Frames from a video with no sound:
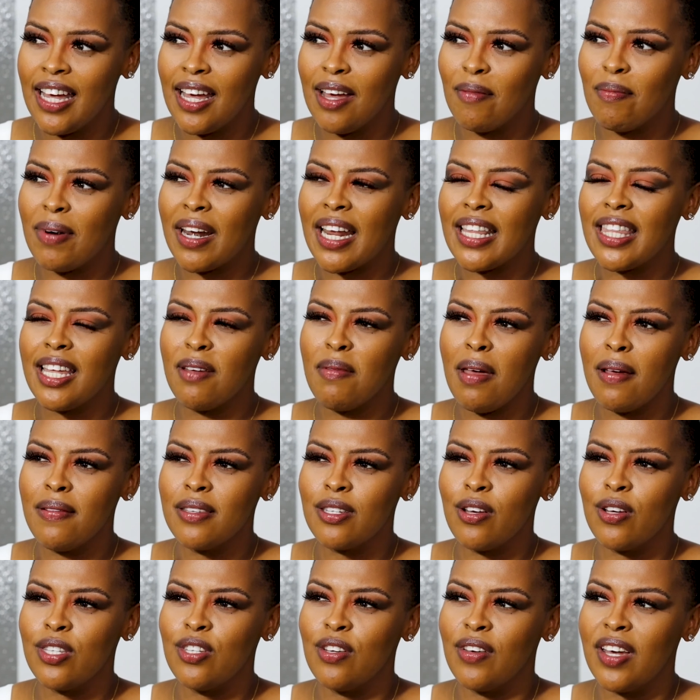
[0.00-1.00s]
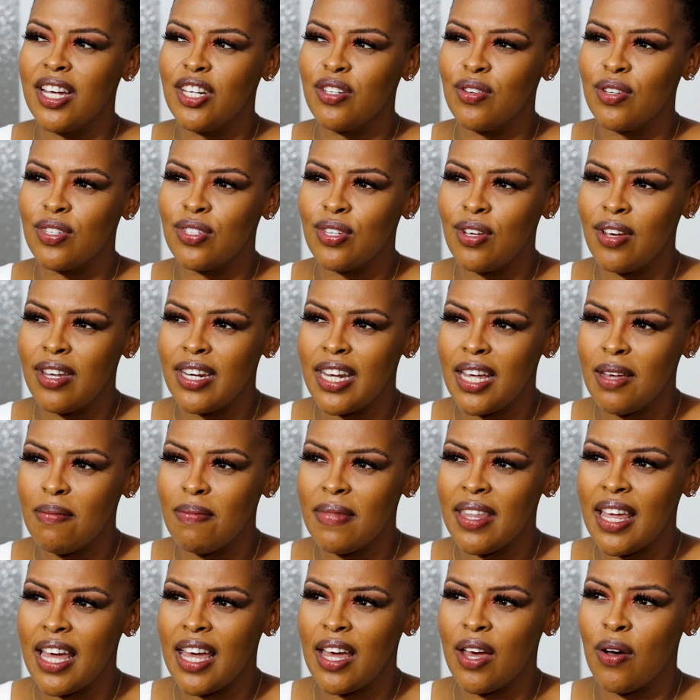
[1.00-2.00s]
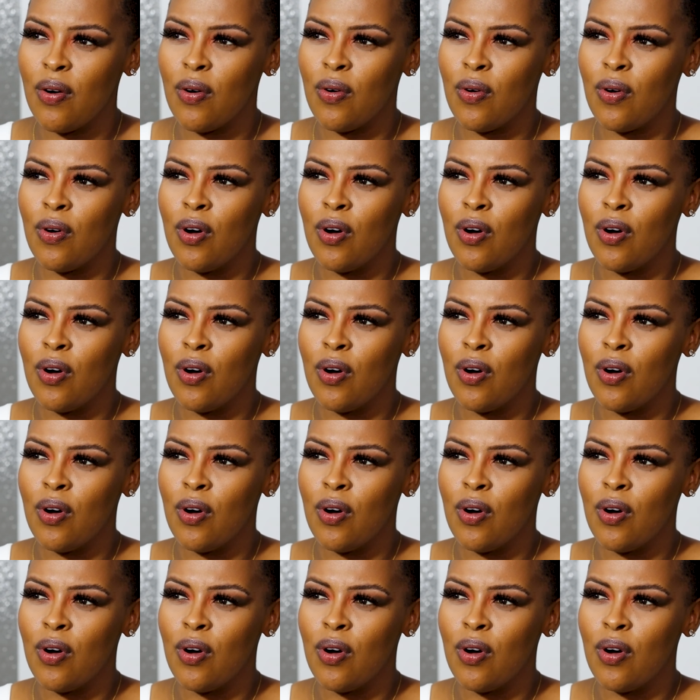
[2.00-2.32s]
But I think maybe it's because you get your surname there, or